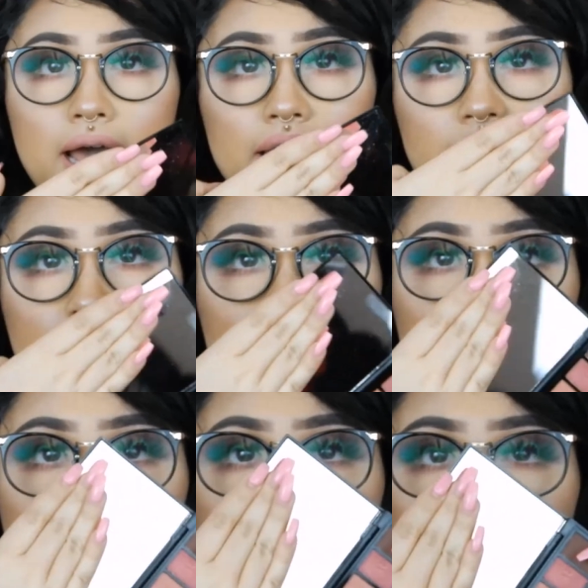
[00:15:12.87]
I think there
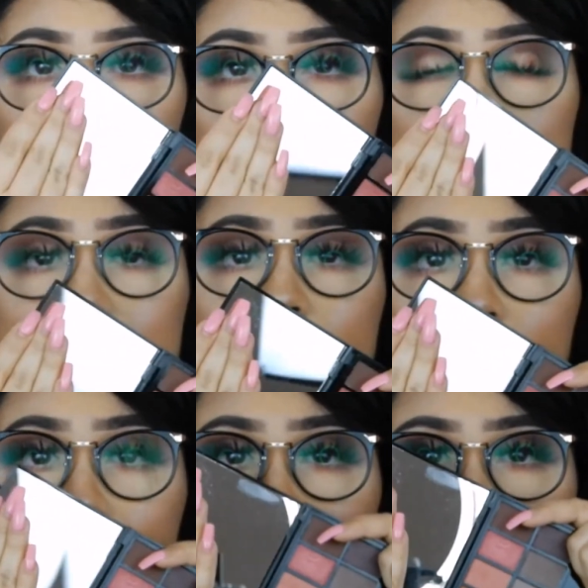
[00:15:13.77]
are a lot more shimmer
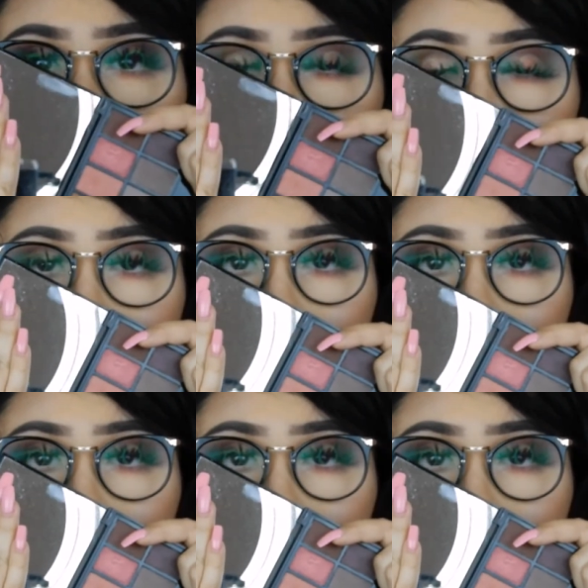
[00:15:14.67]
brands that